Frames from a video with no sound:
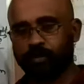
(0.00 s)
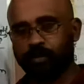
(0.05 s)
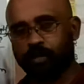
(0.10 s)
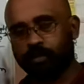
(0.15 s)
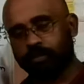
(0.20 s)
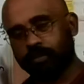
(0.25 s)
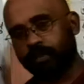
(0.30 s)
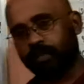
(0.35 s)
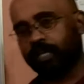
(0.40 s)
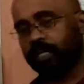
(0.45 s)

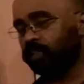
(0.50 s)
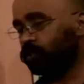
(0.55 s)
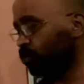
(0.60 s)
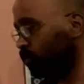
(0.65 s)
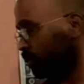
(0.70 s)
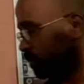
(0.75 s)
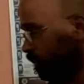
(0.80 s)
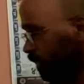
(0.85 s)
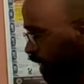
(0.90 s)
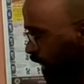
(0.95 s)
on the
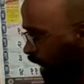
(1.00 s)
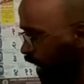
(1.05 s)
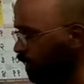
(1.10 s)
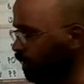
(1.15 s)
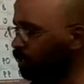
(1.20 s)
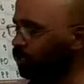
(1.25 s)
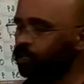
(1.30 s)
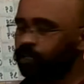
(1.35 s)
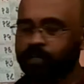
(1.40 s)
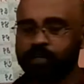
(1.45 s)
transversal
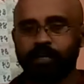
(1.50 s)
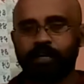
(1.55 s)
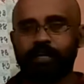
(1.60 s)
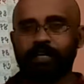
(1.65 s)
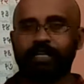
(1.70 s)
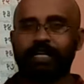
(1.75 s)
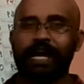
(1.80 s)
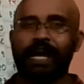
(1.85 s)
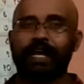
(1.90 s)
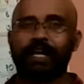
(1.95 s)
and
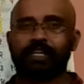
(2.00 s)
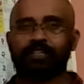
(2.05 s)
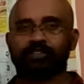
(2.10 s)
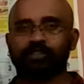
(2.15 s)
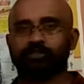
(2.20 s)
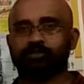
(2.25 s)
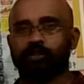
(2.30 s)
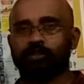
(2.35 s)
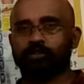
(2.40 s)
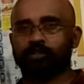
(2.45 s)

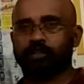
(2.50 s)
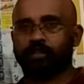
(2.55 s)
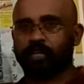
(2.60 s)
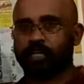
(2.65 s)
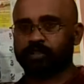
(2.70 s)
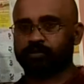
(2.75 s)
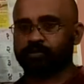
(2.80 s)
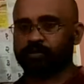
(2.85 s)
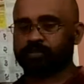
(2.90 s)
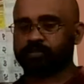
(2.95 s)
directions on the
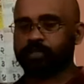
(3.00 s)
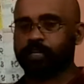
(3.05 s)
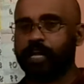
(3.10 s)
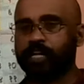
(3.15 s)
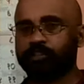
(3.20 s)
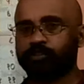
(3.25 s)
transversal. And